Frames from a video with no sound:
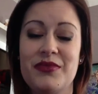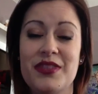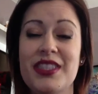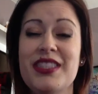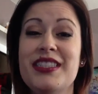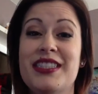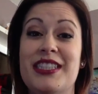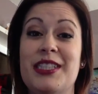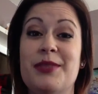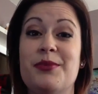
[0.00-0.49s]

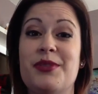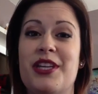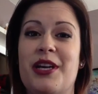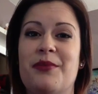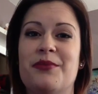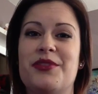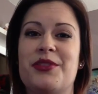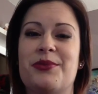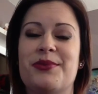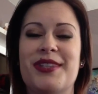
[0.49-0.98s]
Dim sum.
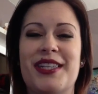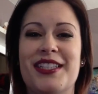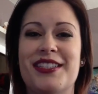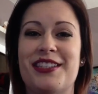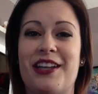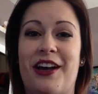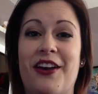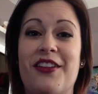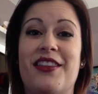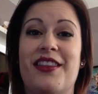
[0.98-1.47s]
So when I
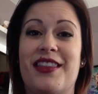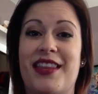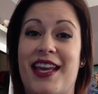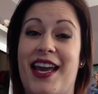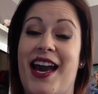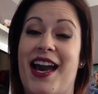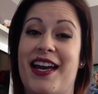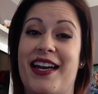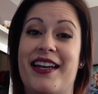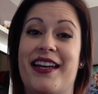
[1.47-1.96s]
saw that they
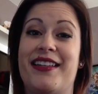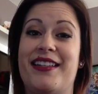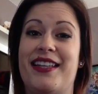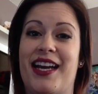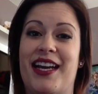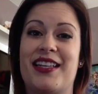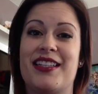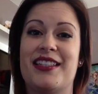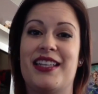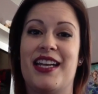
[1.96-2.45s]
had it at
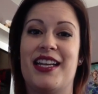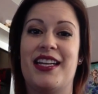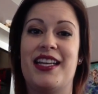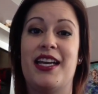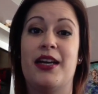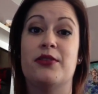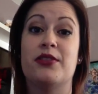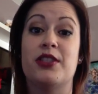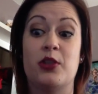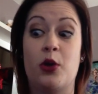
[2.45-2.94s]
Yak and Yeti, I was like,